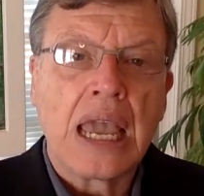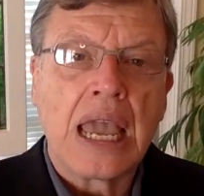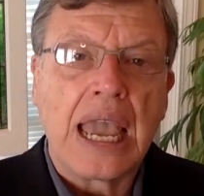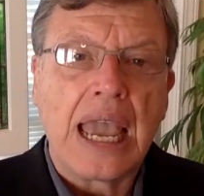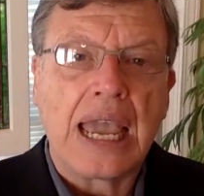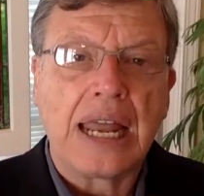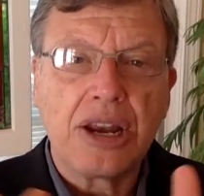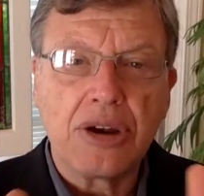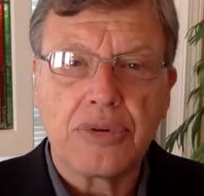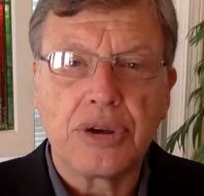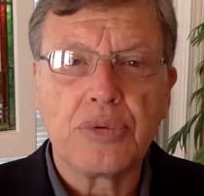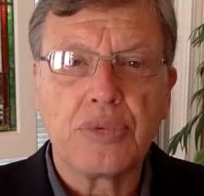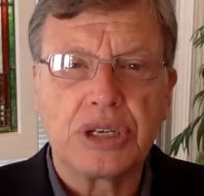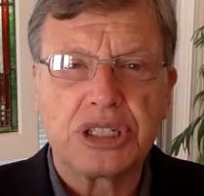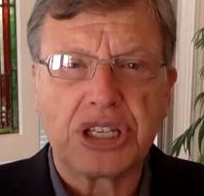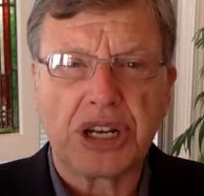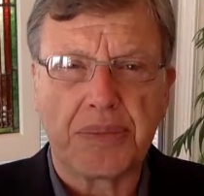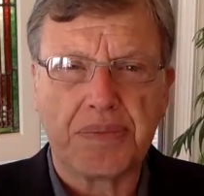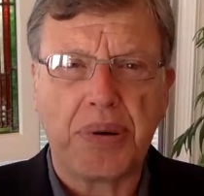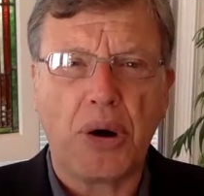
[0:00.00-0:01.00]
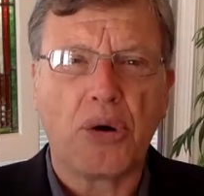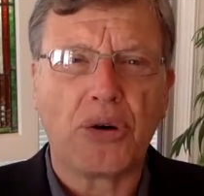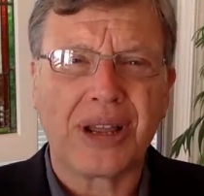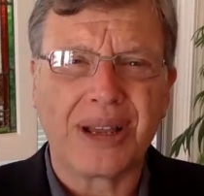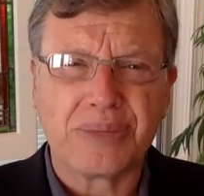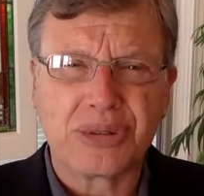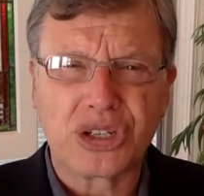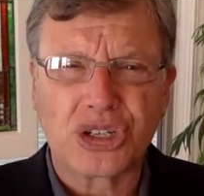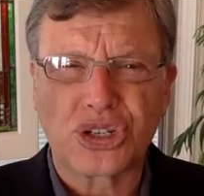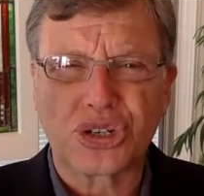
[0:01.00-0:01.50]
And here he was at a
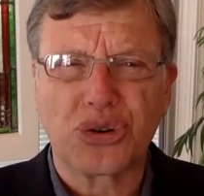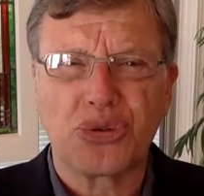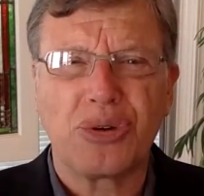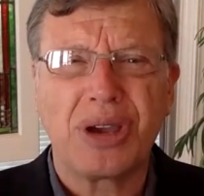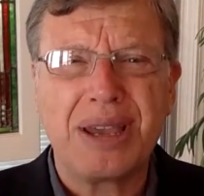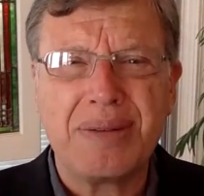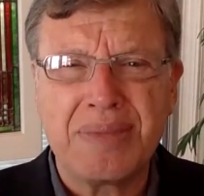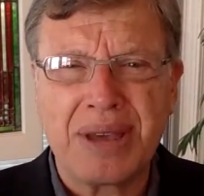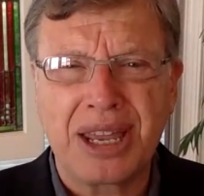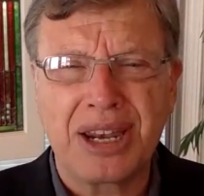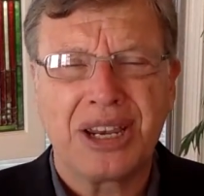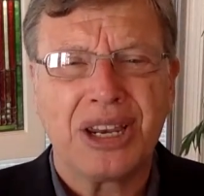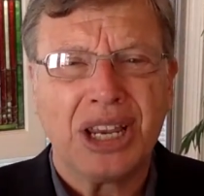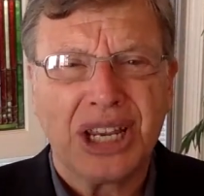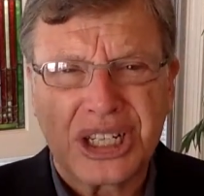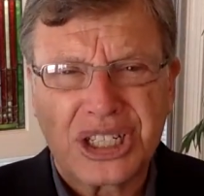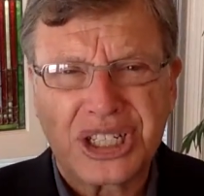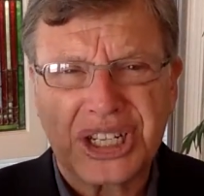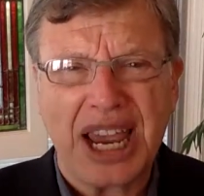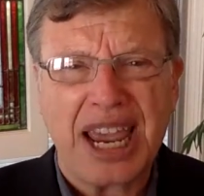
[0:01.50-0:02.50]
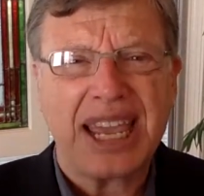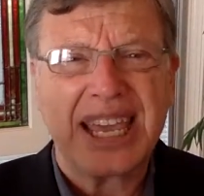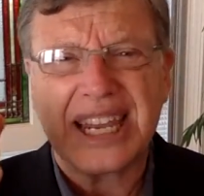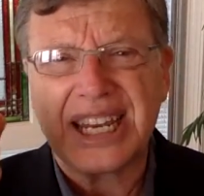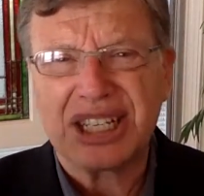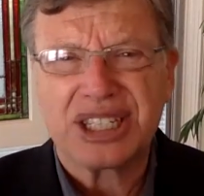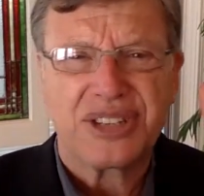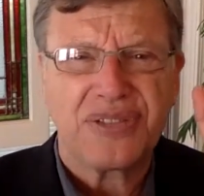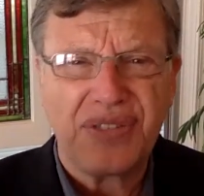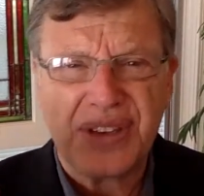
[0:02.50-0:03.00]
podium screaming, shaking
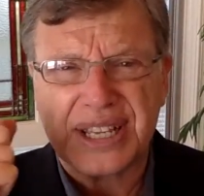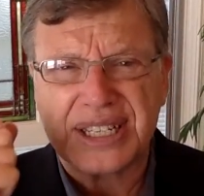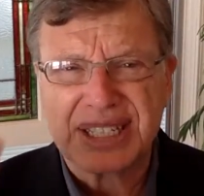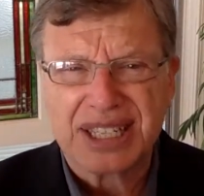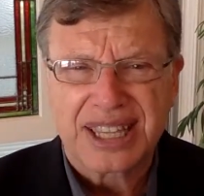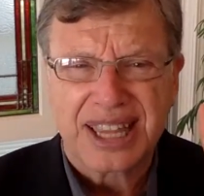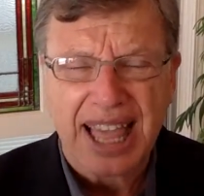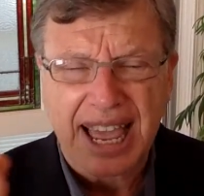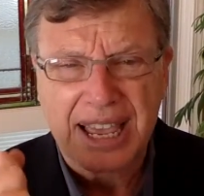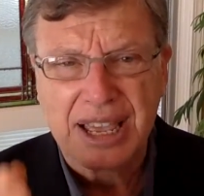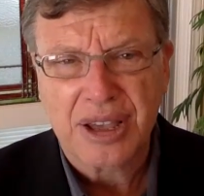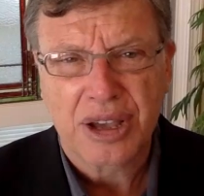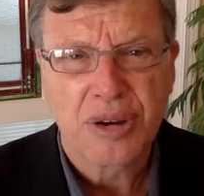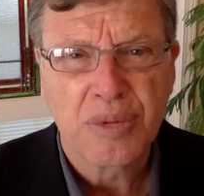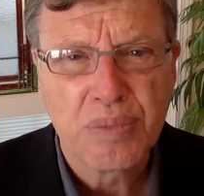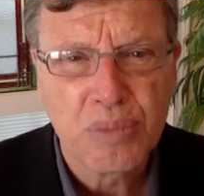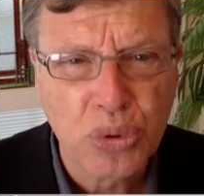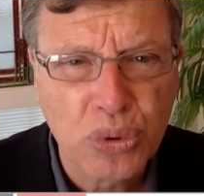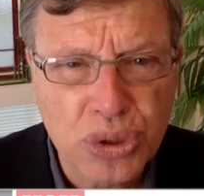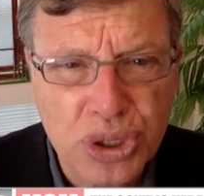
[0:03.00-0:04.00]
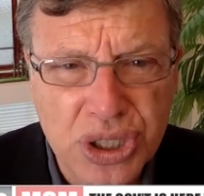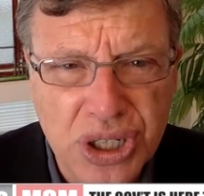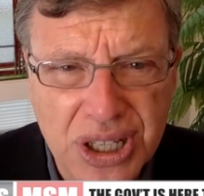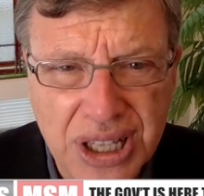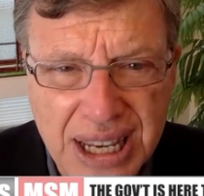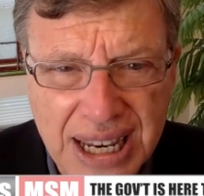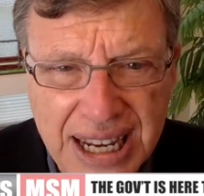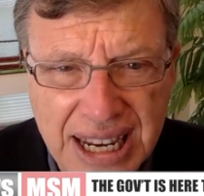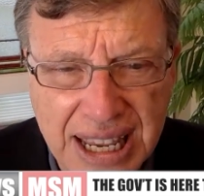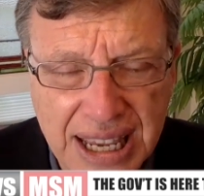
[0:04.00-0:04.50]
his fist like
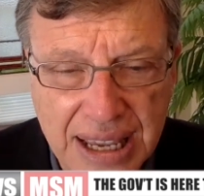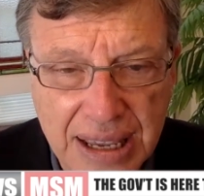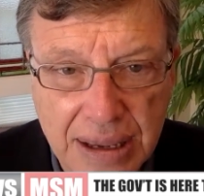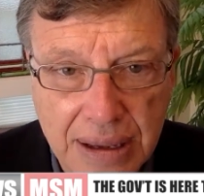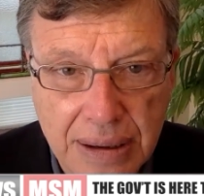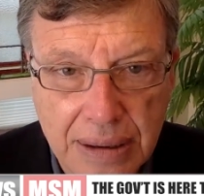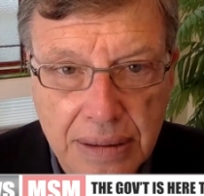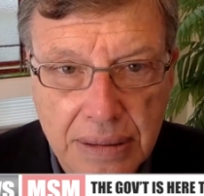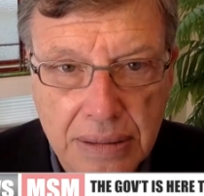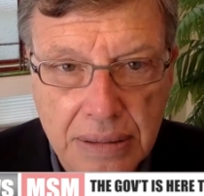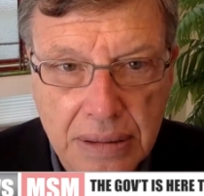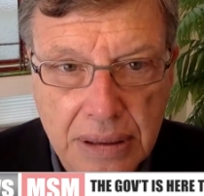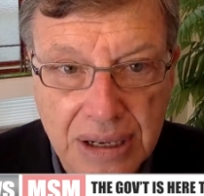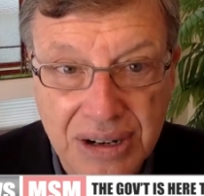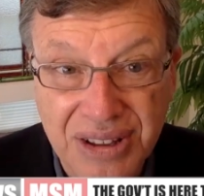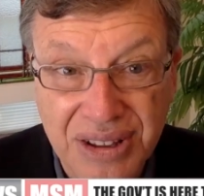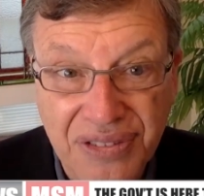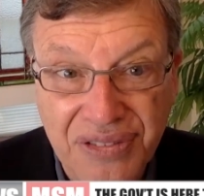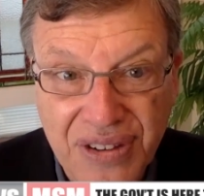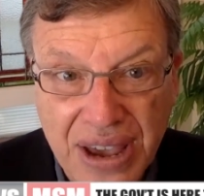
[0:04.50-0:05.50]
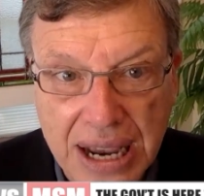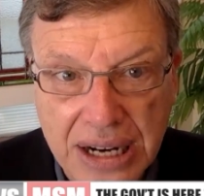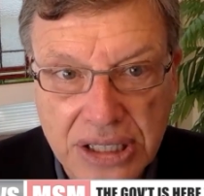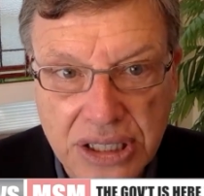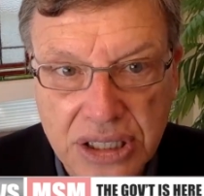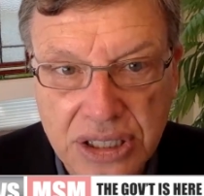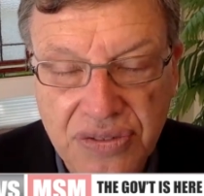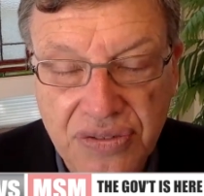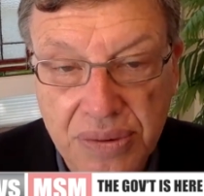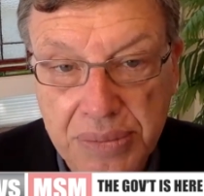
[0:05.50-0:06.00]
Mussolini. You know, the
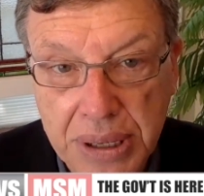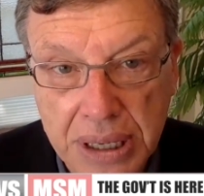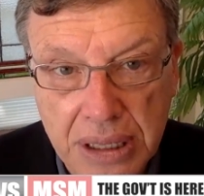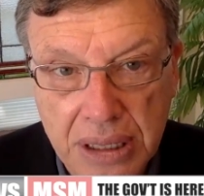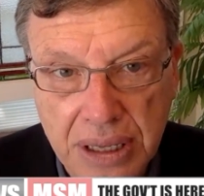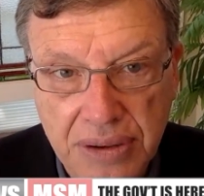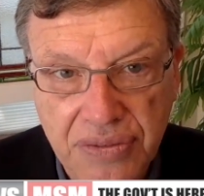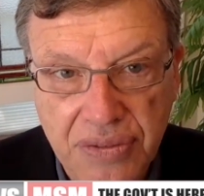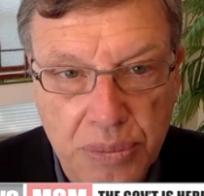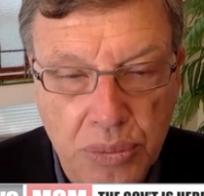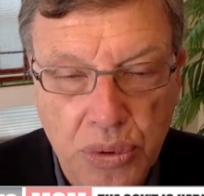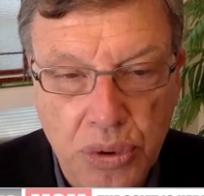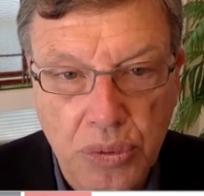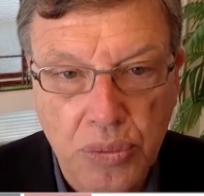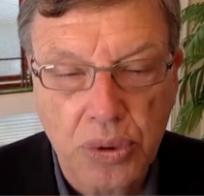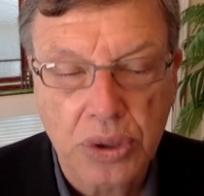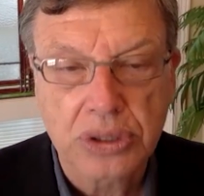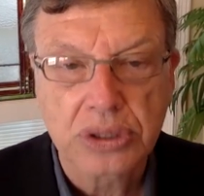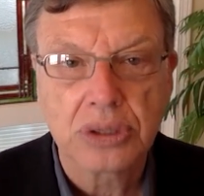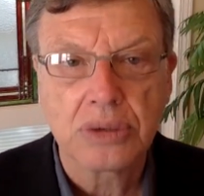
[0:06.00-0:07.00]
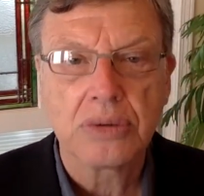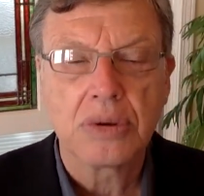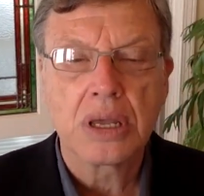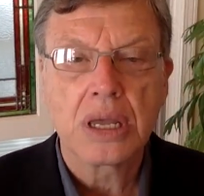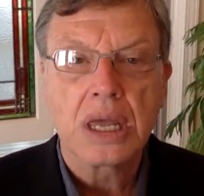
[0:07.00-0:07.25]
fascist from Italy from World War II.